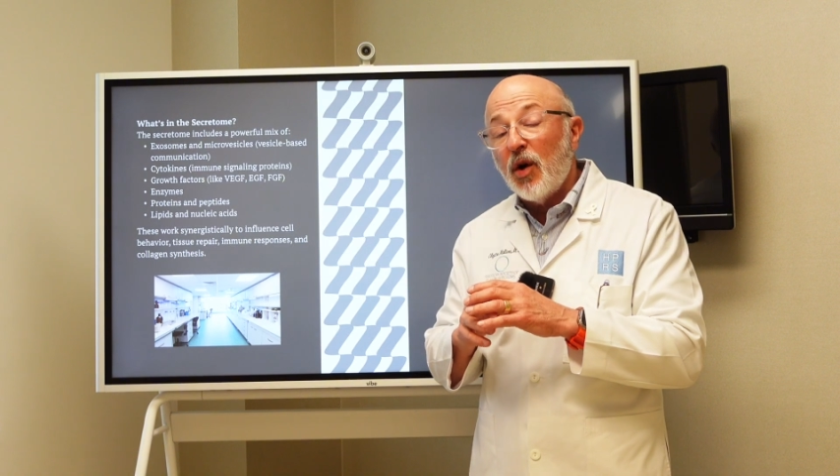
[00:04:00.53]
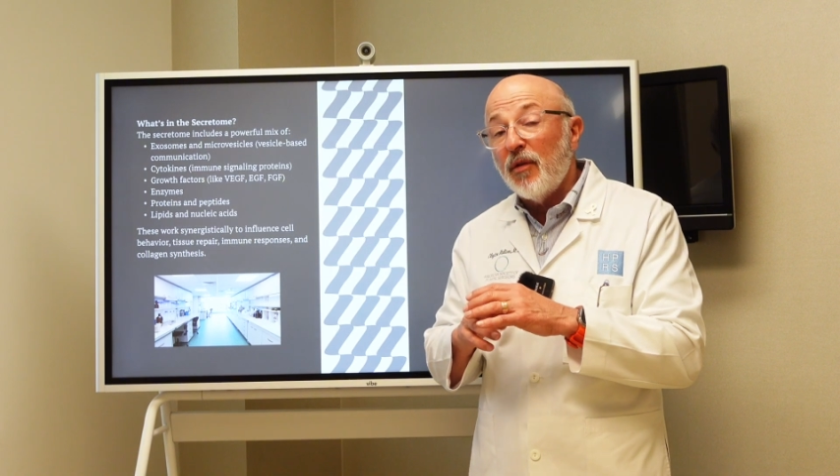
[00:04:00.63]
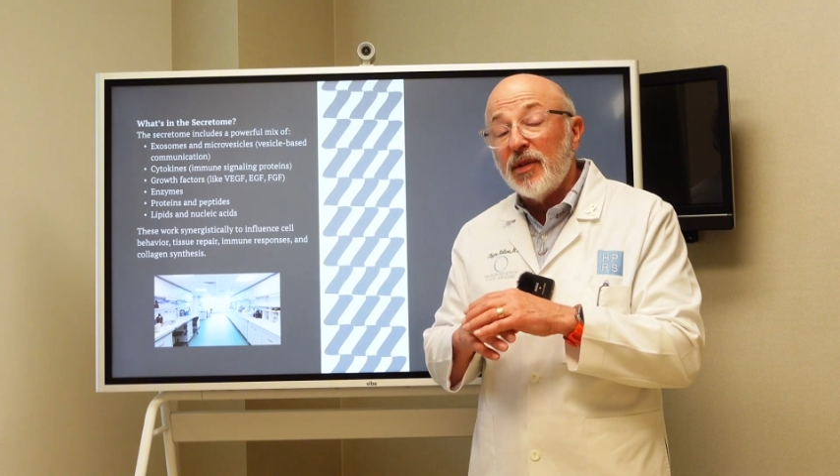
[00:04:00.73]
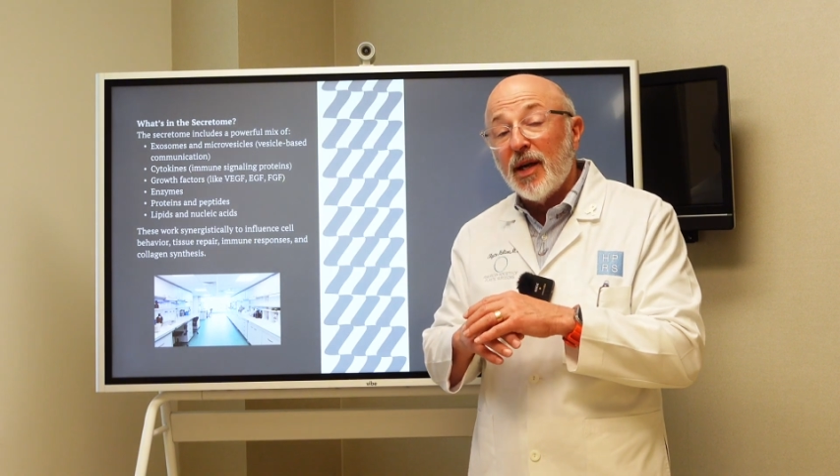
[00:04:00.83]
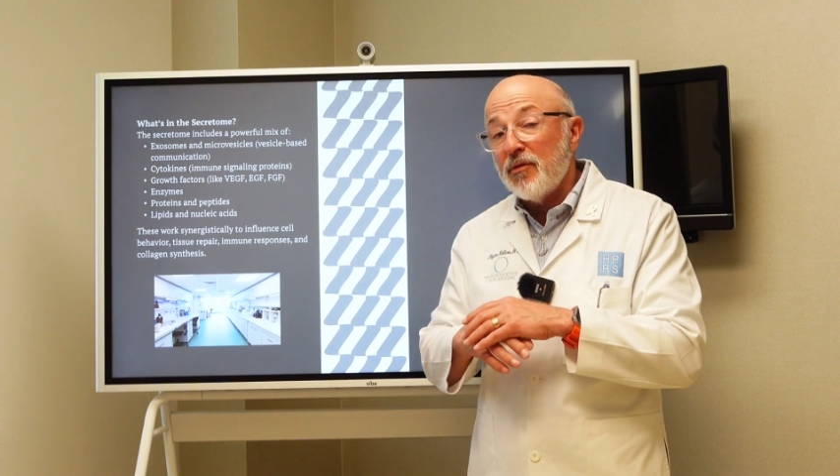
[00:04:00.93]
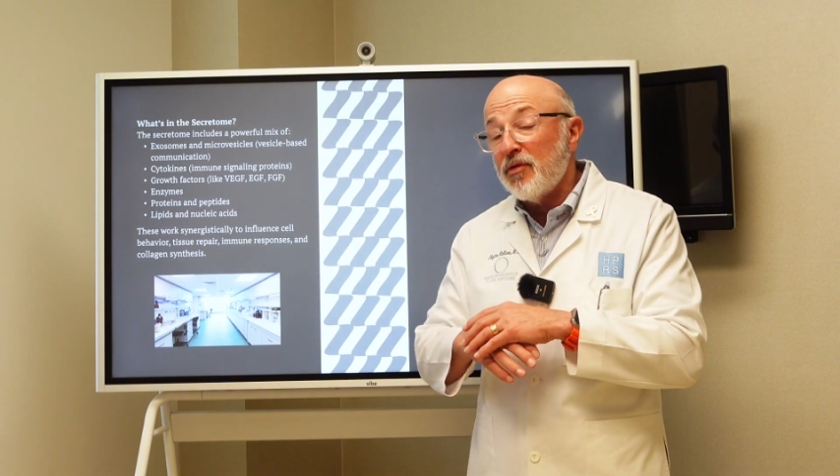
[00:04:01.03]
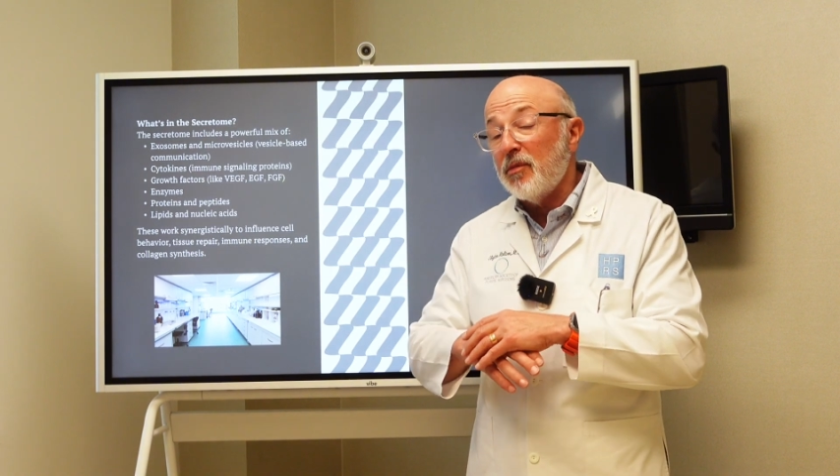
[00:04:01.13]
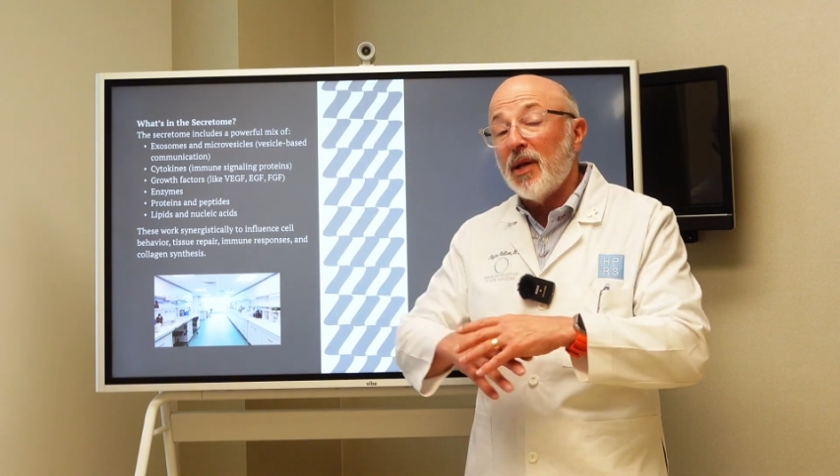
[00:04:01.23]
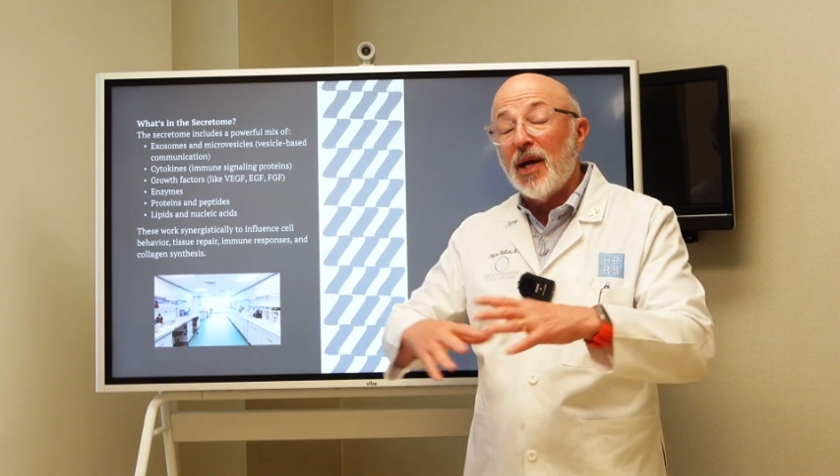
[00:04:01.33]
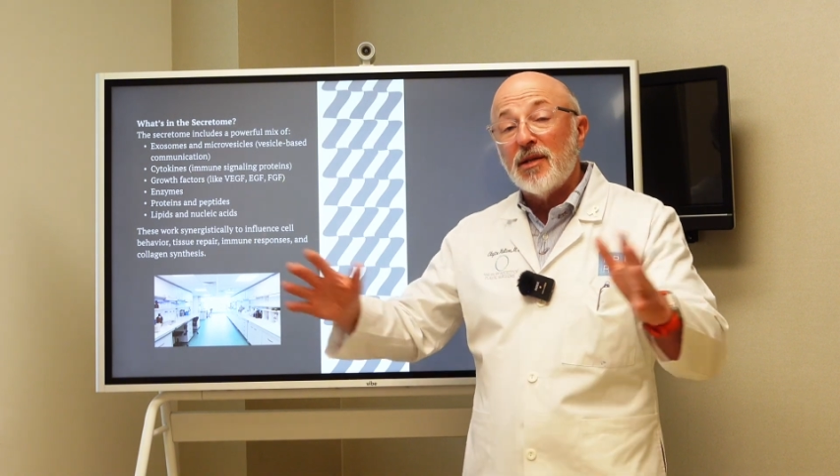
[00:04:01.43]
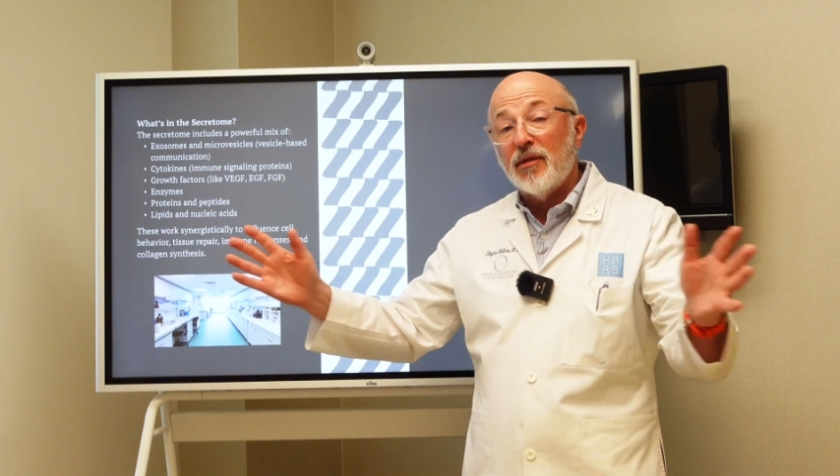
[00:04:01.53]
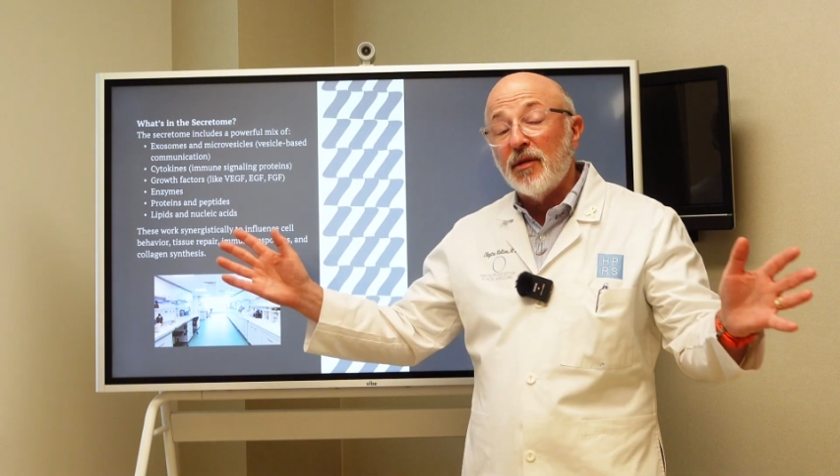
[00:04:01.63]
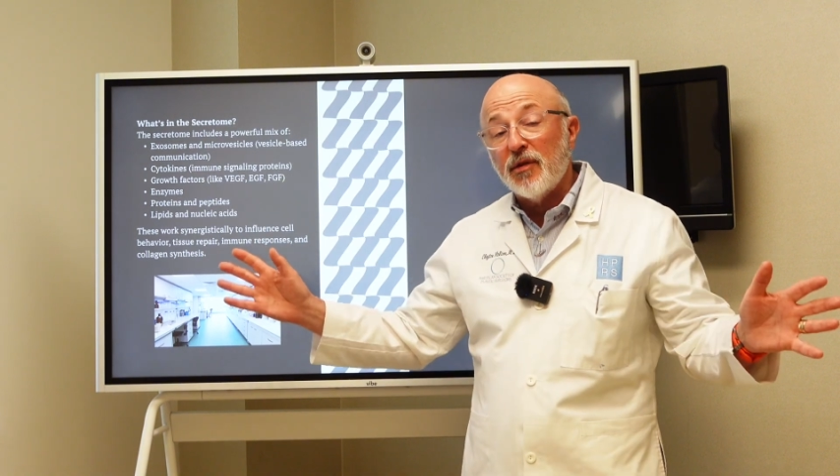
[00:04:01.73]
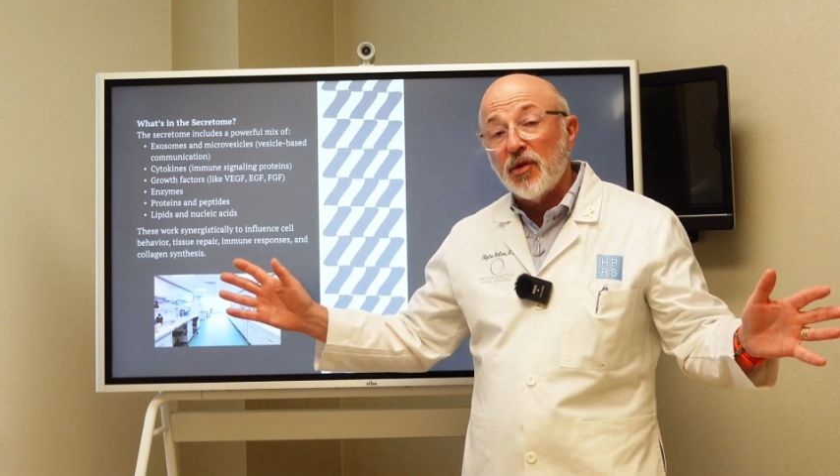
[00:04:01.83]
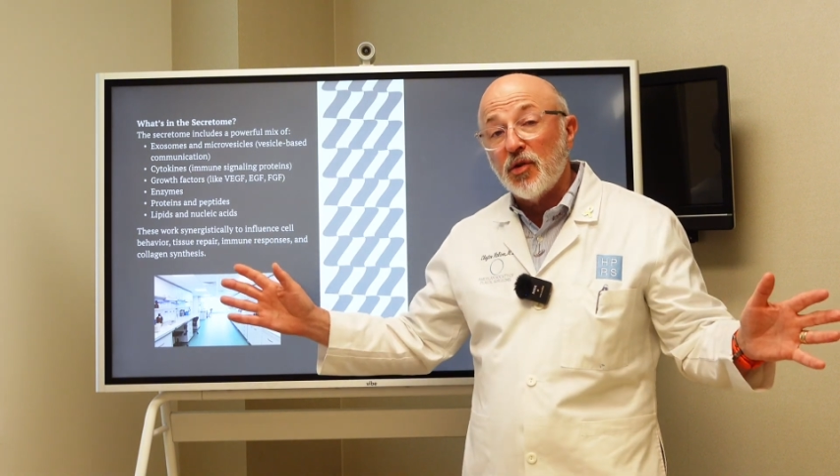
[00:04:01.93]
oftentimes from lots of
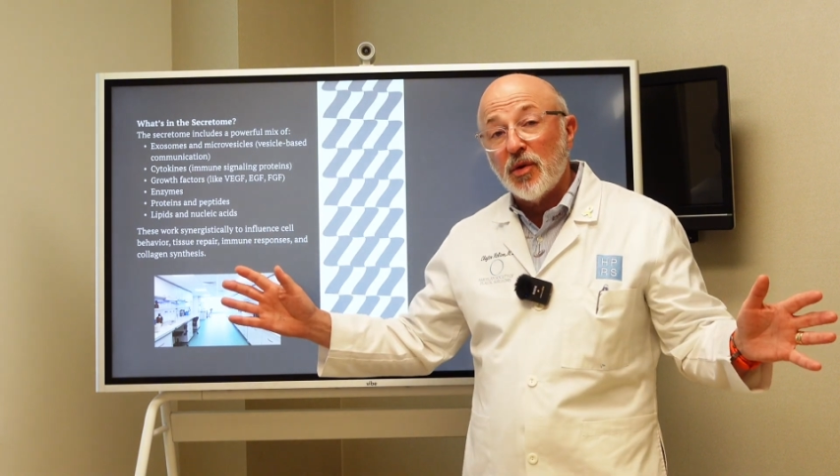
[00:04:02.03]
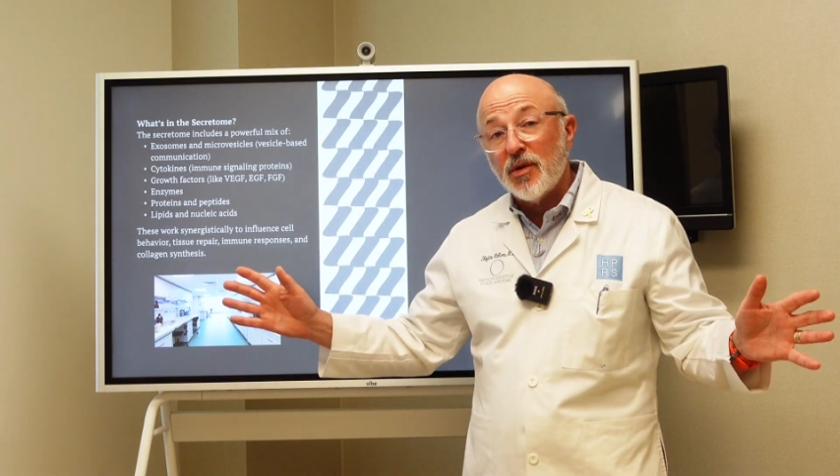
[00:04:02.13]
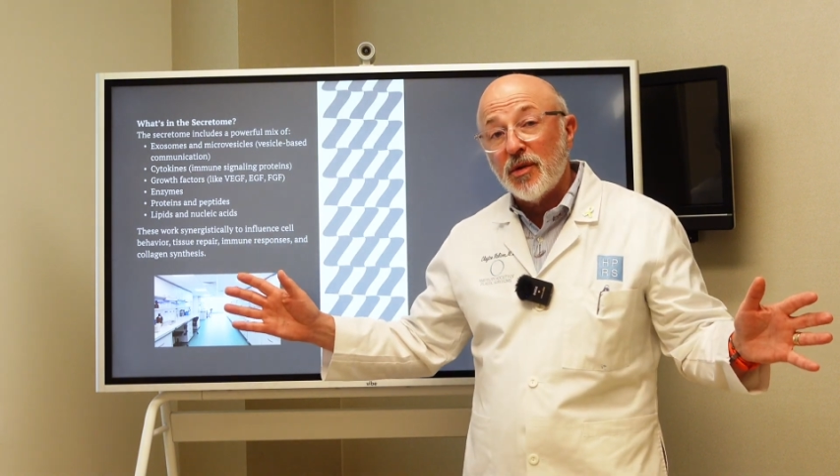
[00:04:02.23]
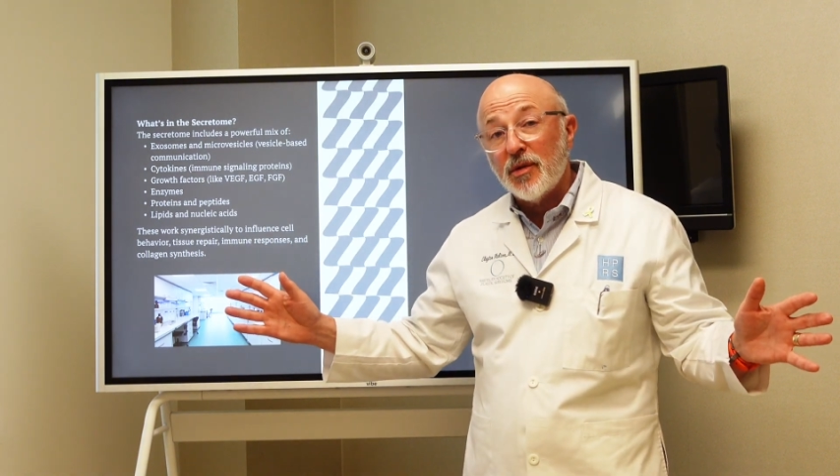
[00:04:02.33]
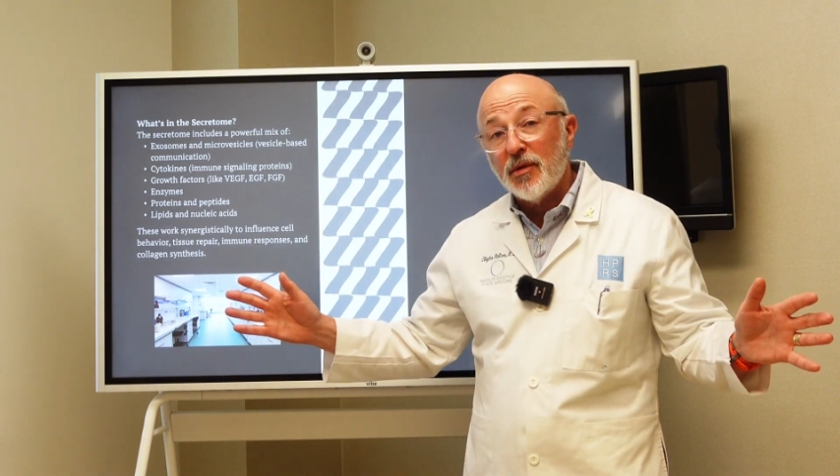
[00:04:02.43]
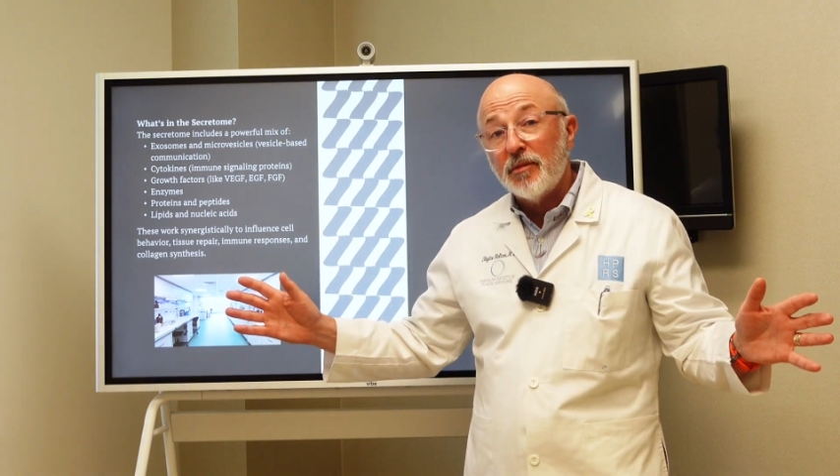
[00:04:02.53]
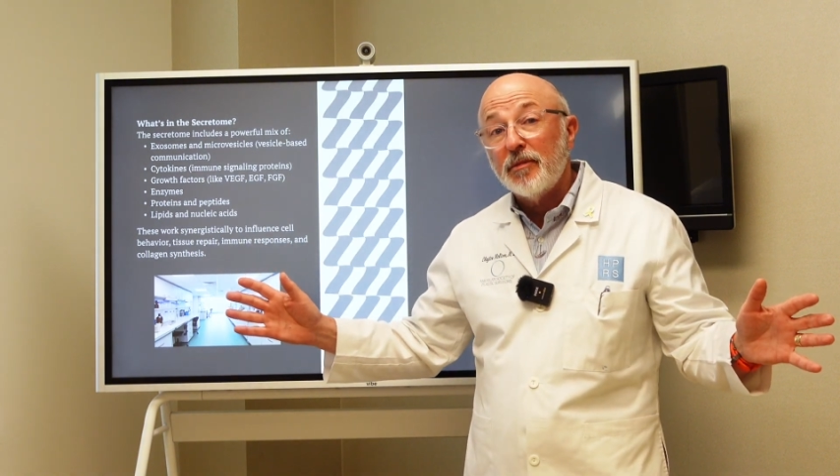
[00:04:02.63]
different sources.